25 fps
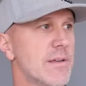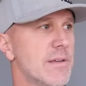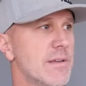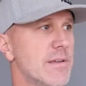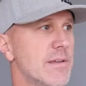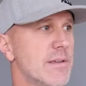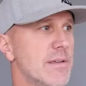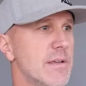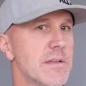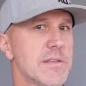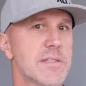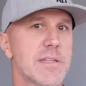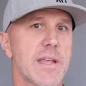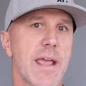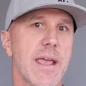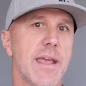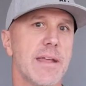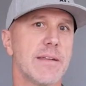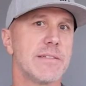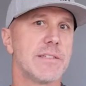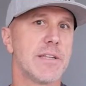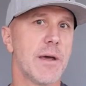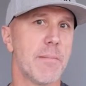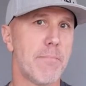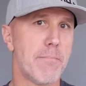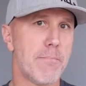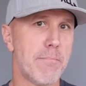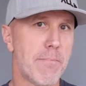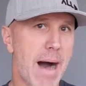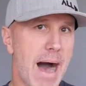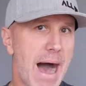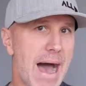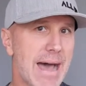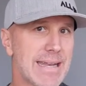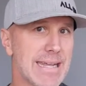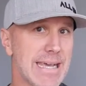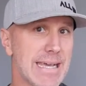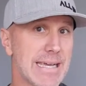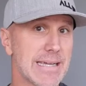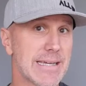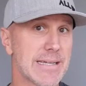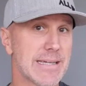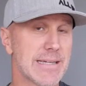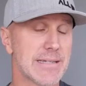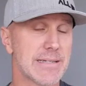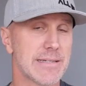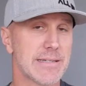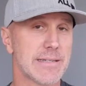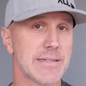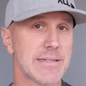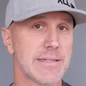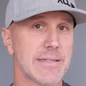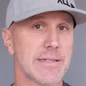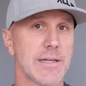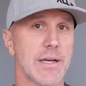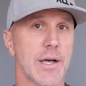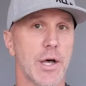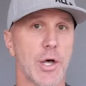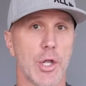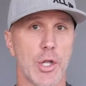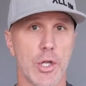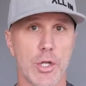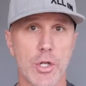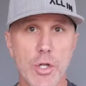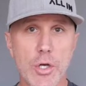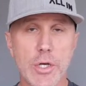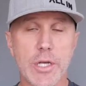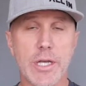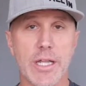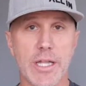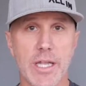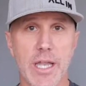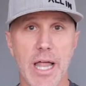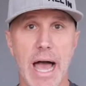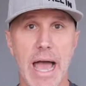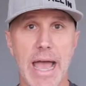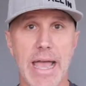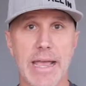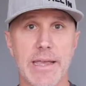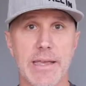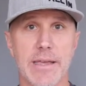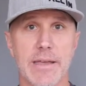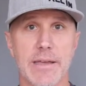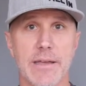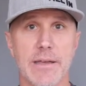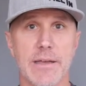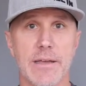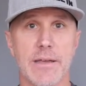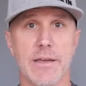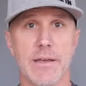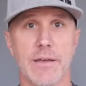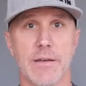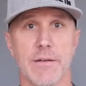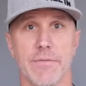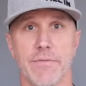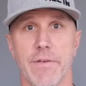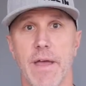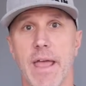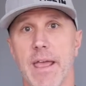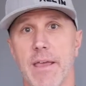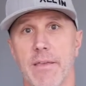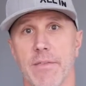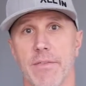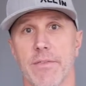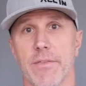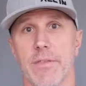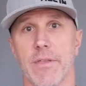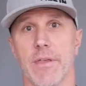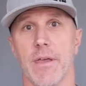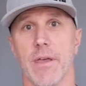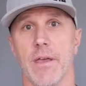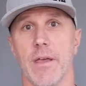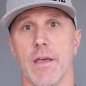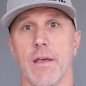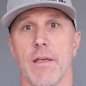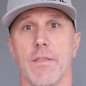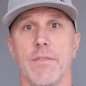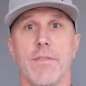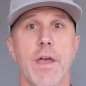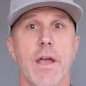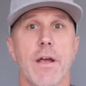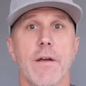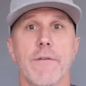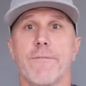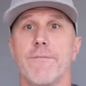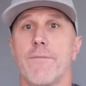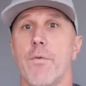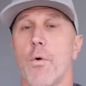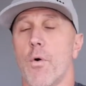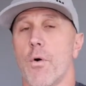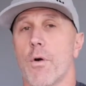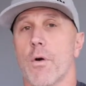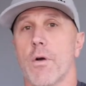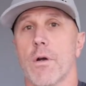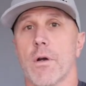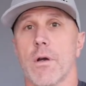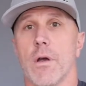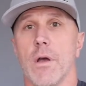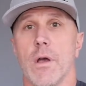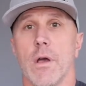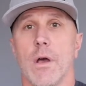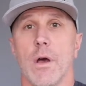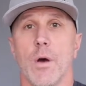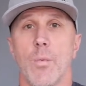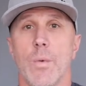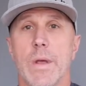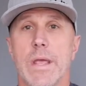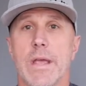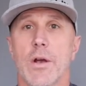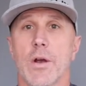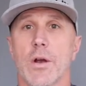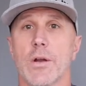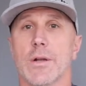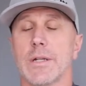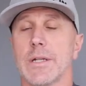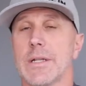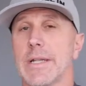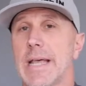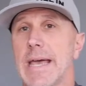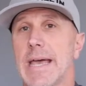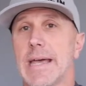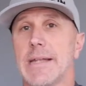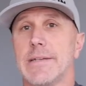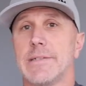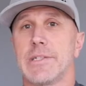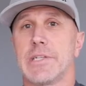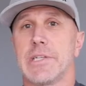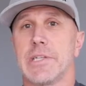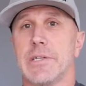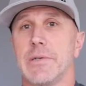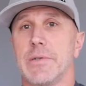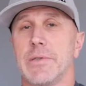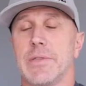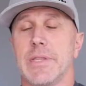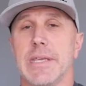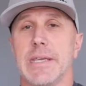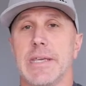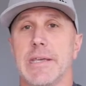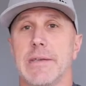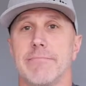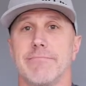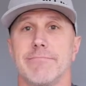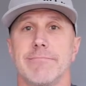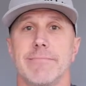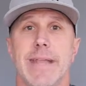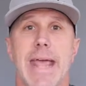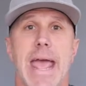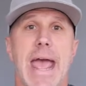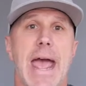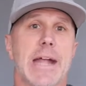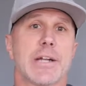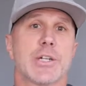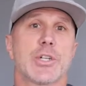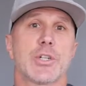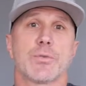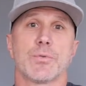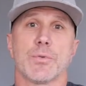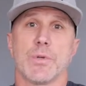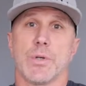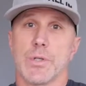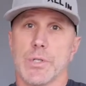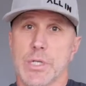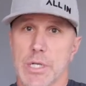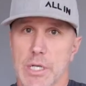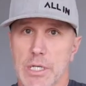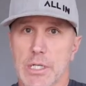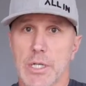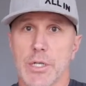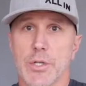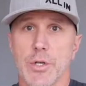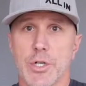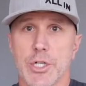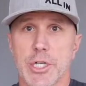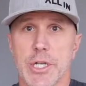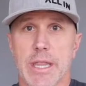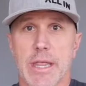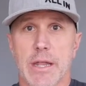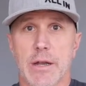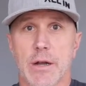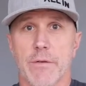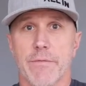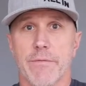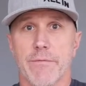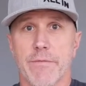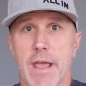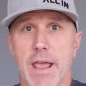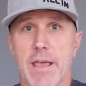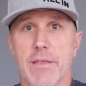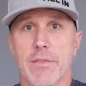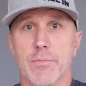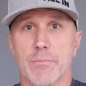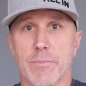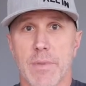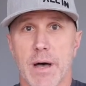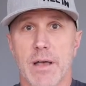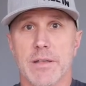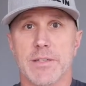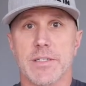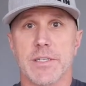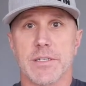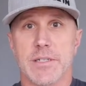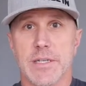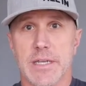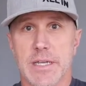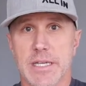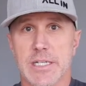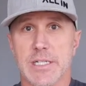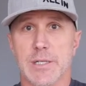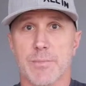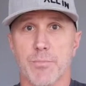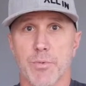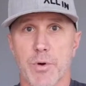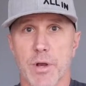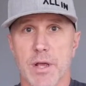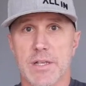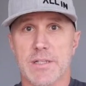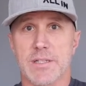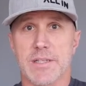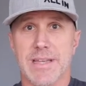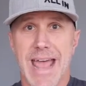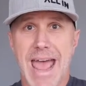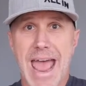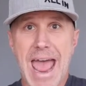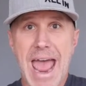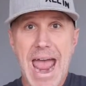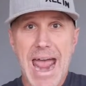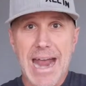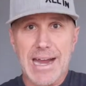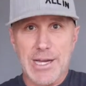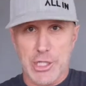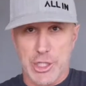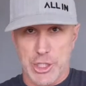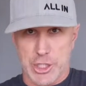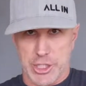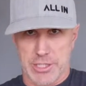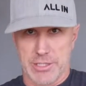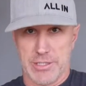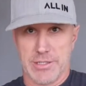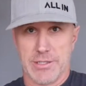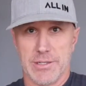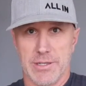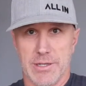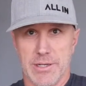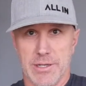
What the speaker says: is a demonic look-alike faith. Therefore, we are led to the natural conclusion that our faith must express action